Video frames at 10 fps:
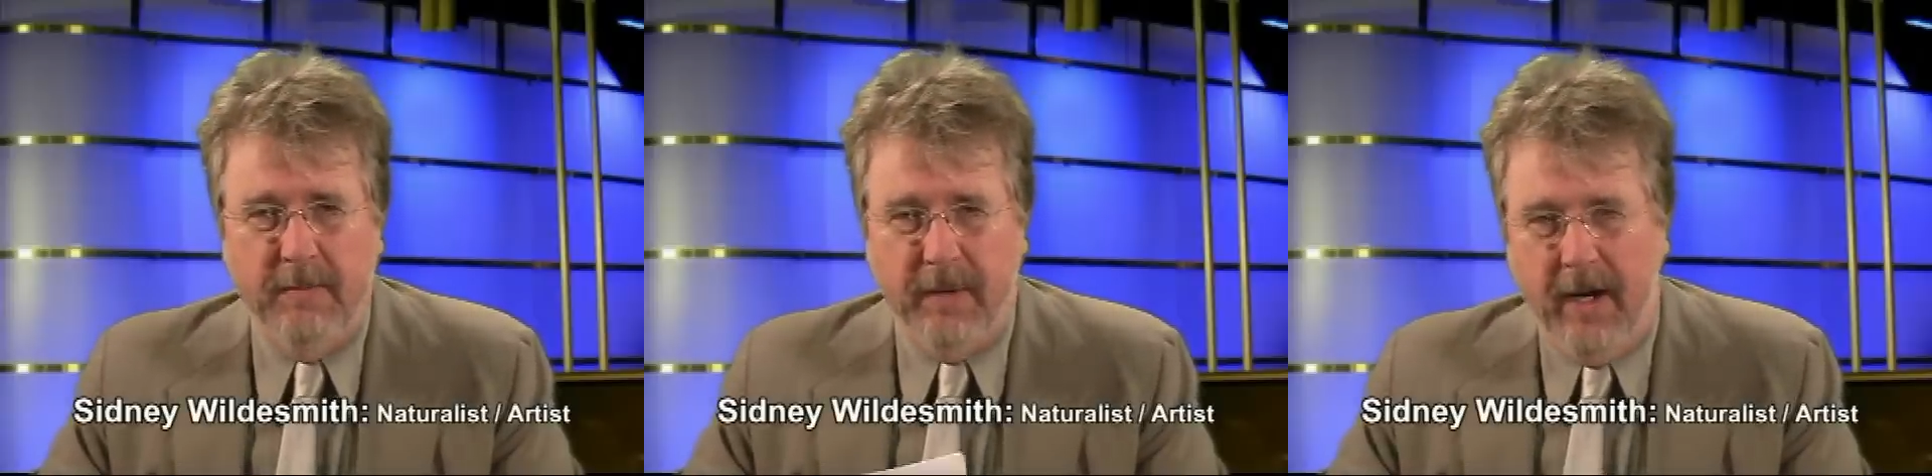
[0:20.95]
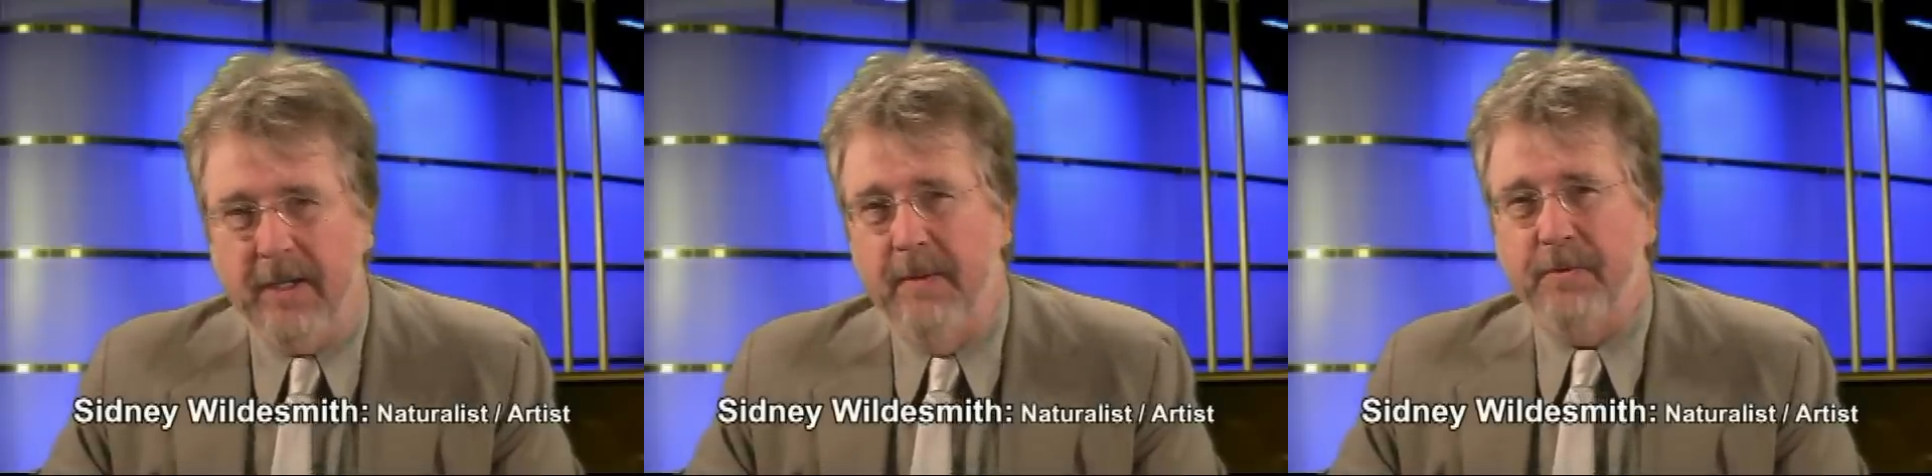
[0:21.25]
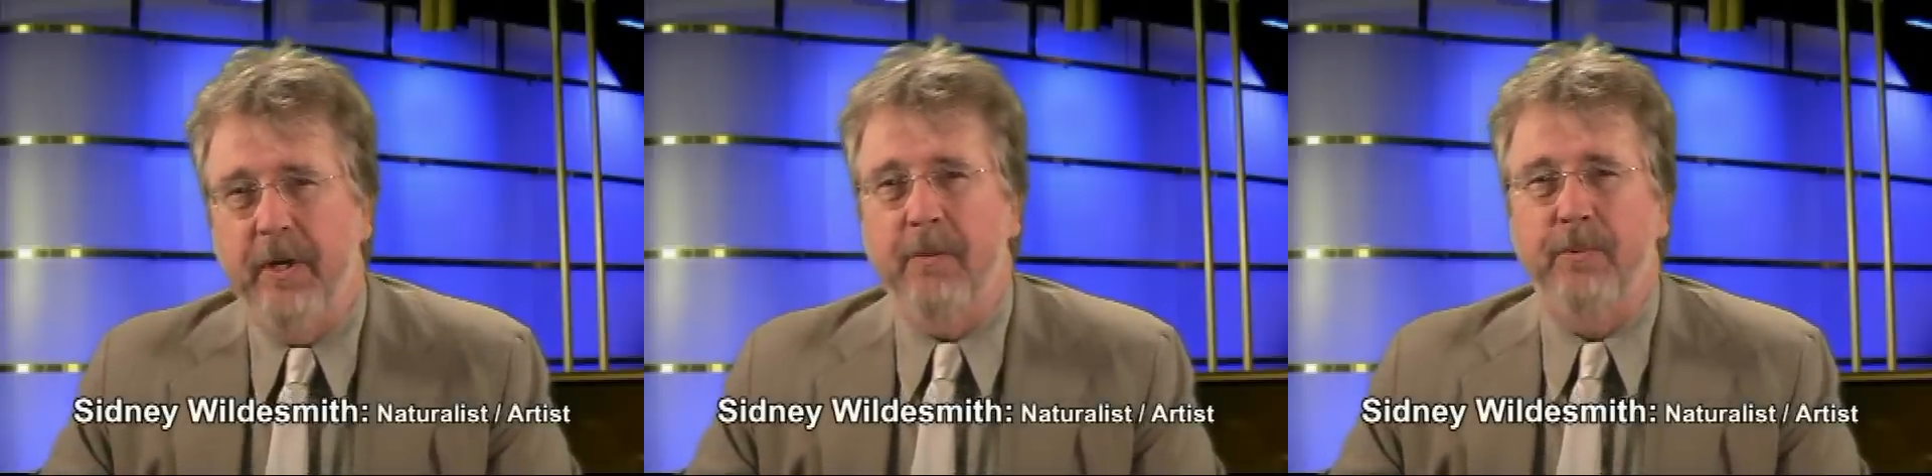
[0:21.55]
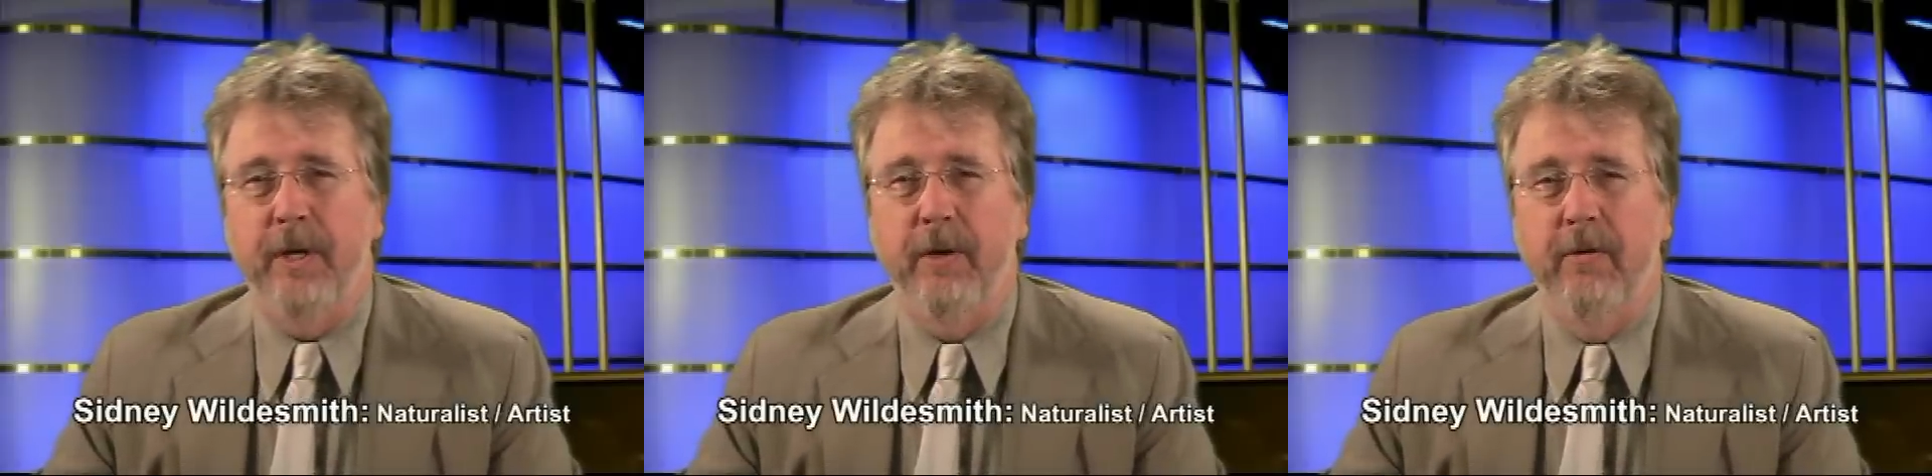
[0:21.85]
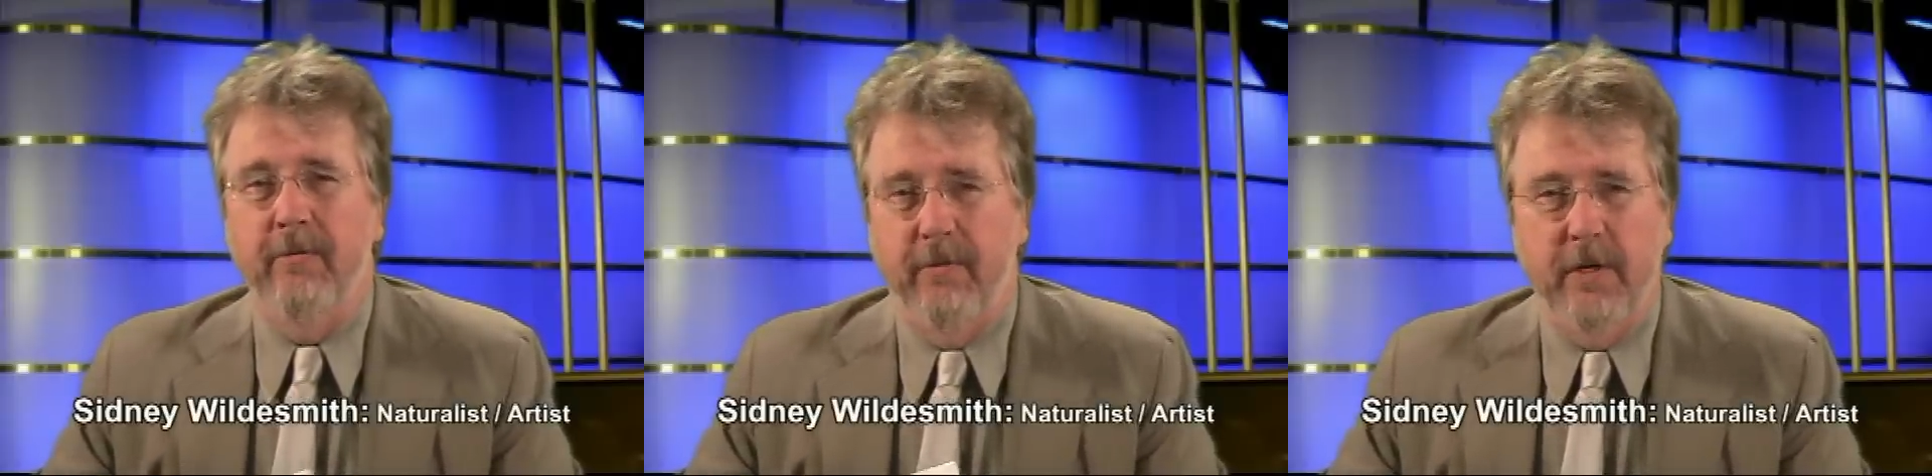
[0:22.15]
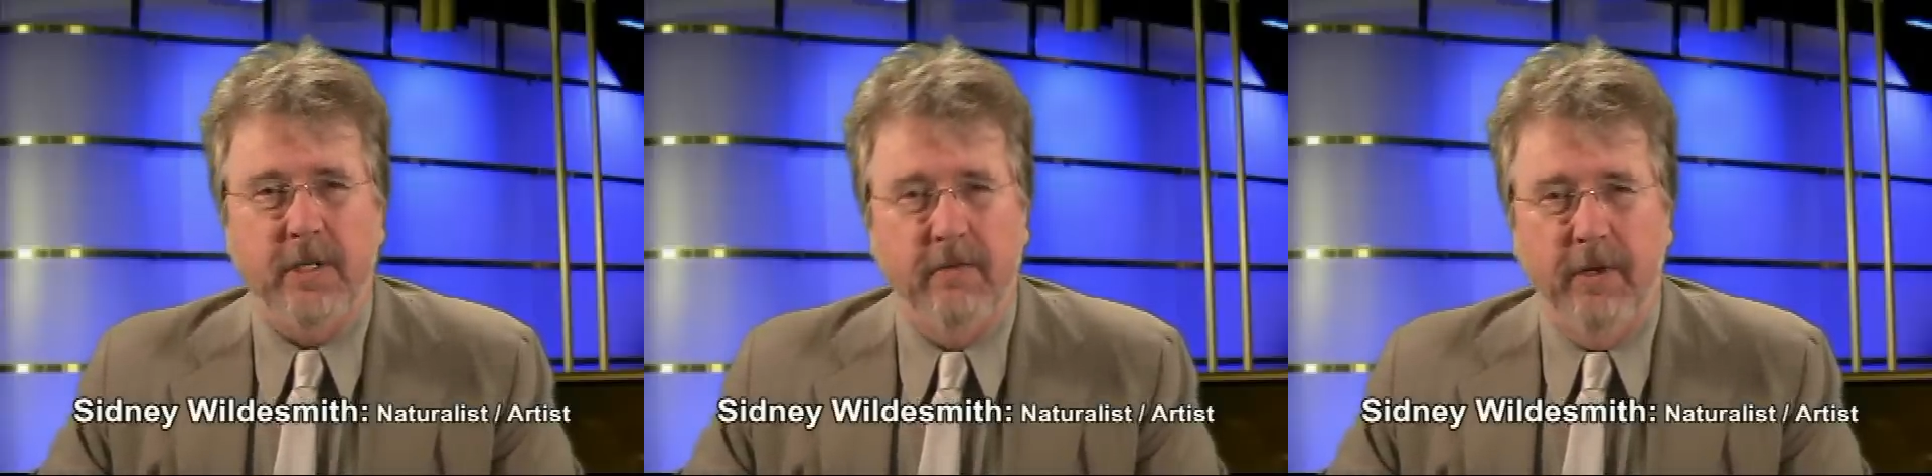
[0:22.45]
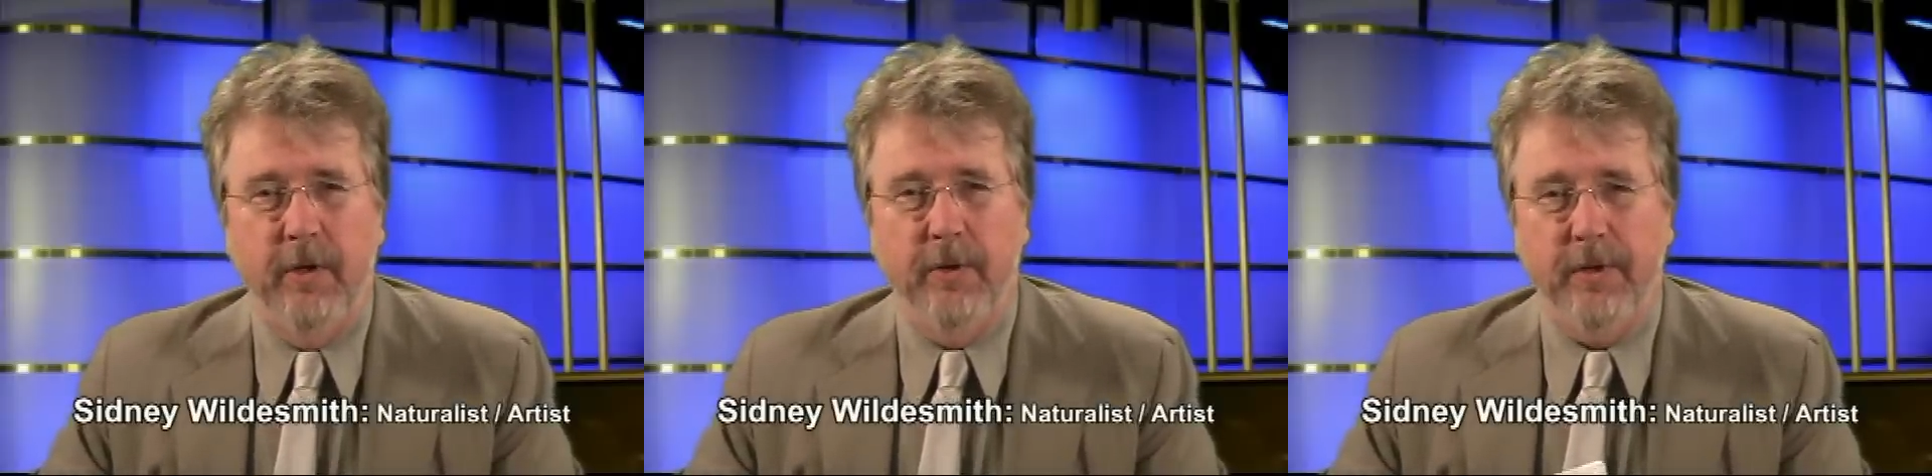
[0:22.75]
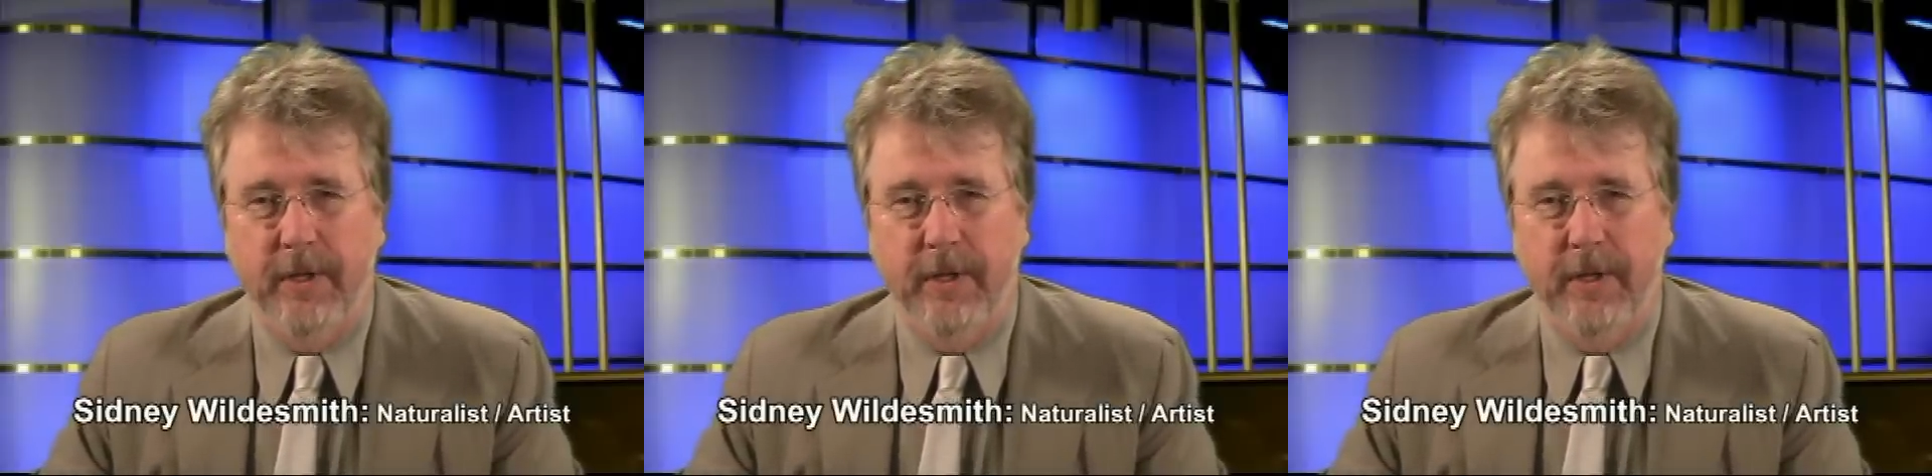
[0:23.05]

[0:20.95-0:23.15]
but I'll keep trying to bring you the voice of the earth